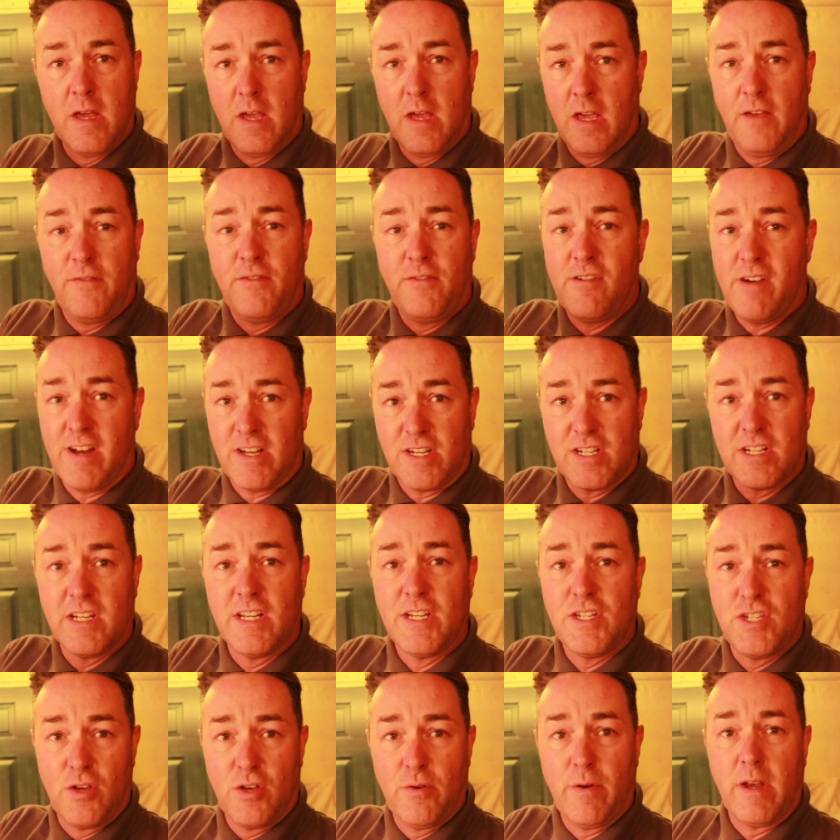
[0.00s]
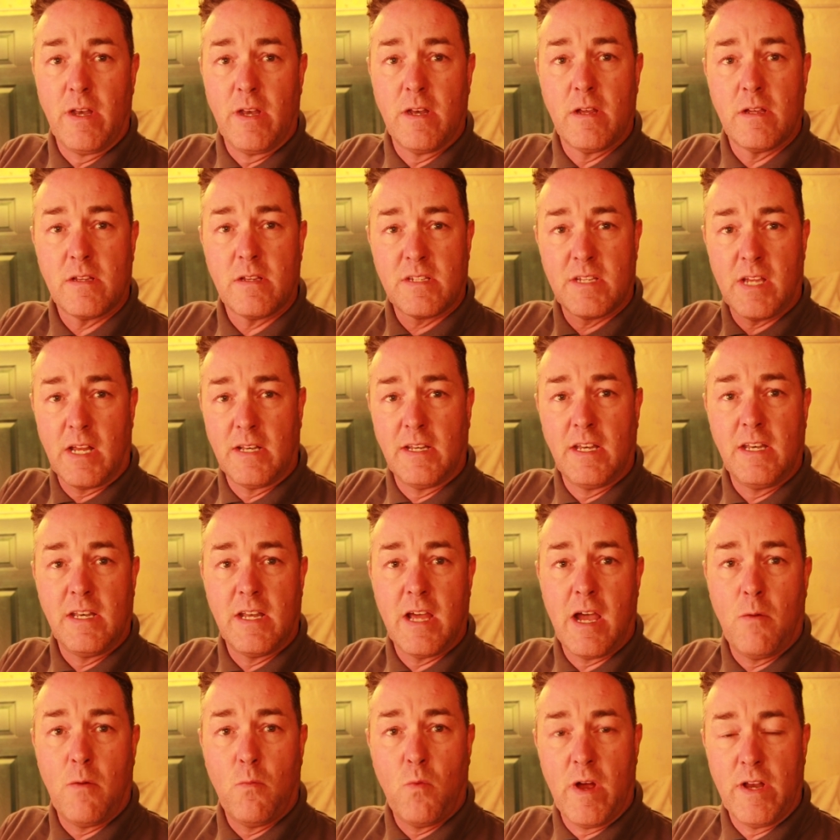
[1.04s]
if you're actually doing sanding
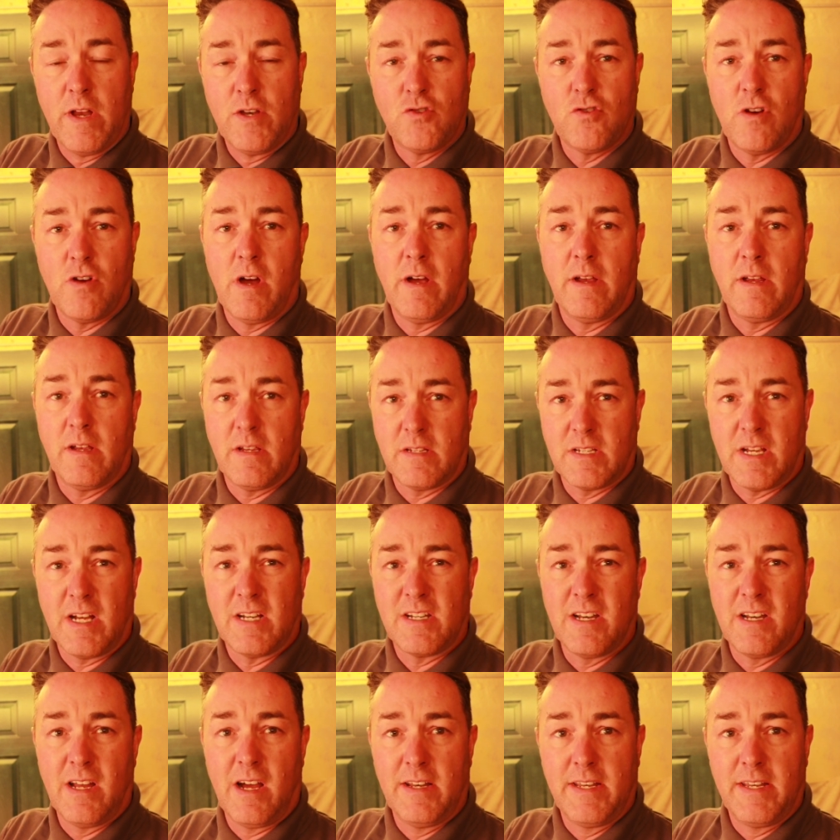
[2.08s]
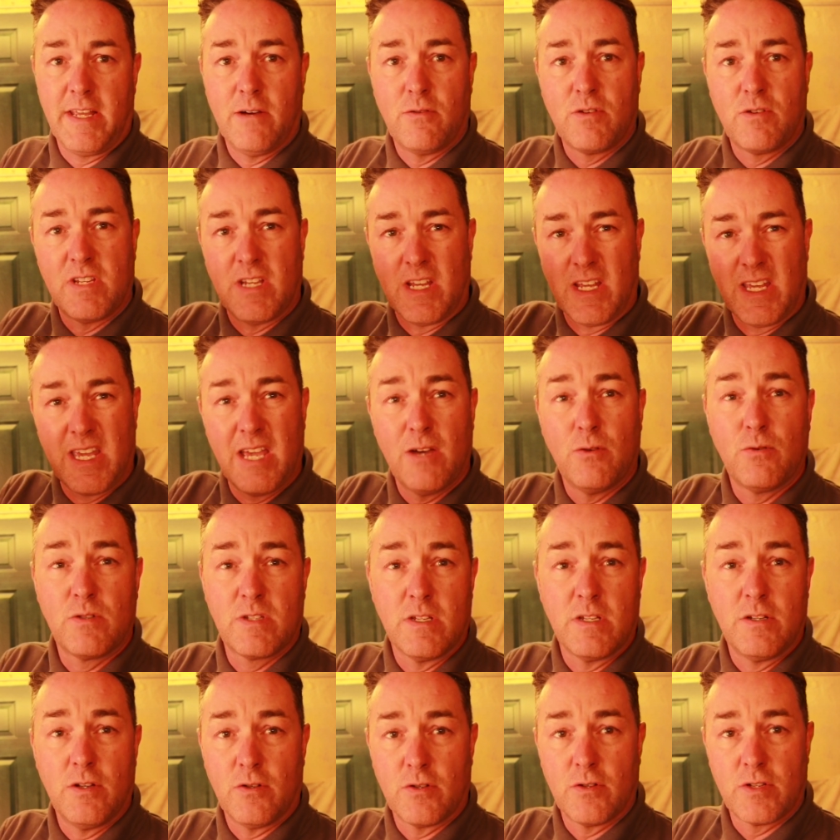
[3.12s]
down wet and dry, it's actually ideal because it kills
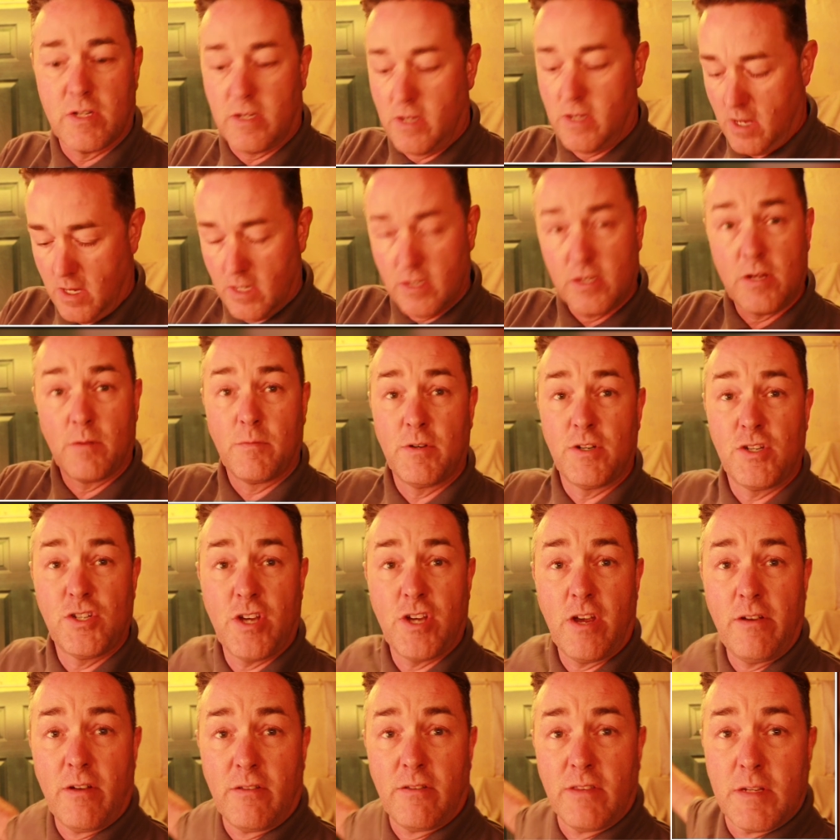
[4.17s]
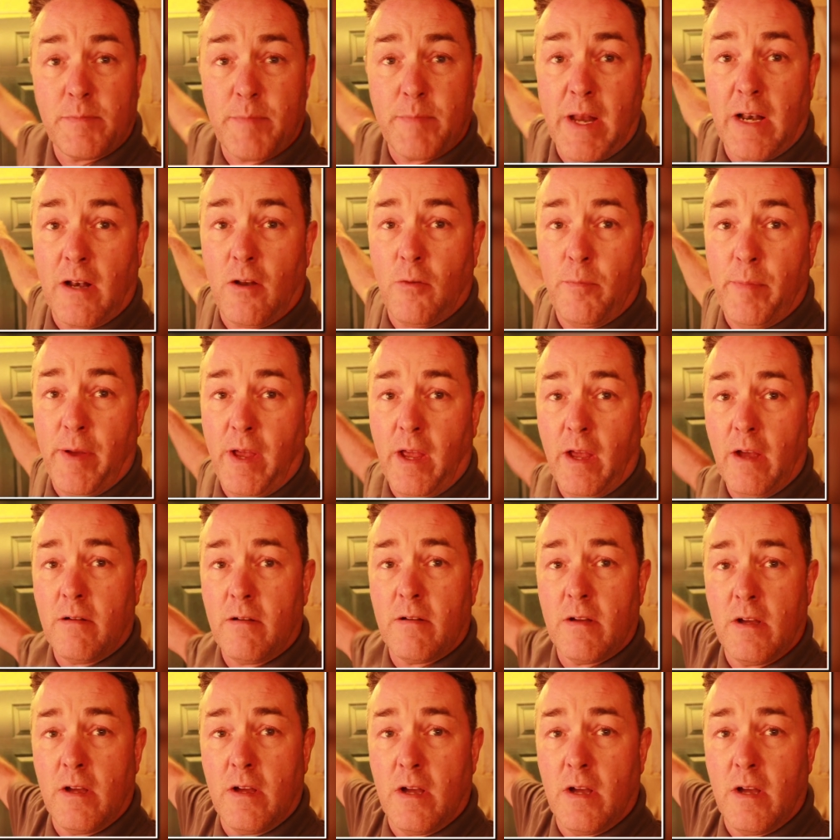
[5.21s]
the dust. So I'm going to show you on this panel up here.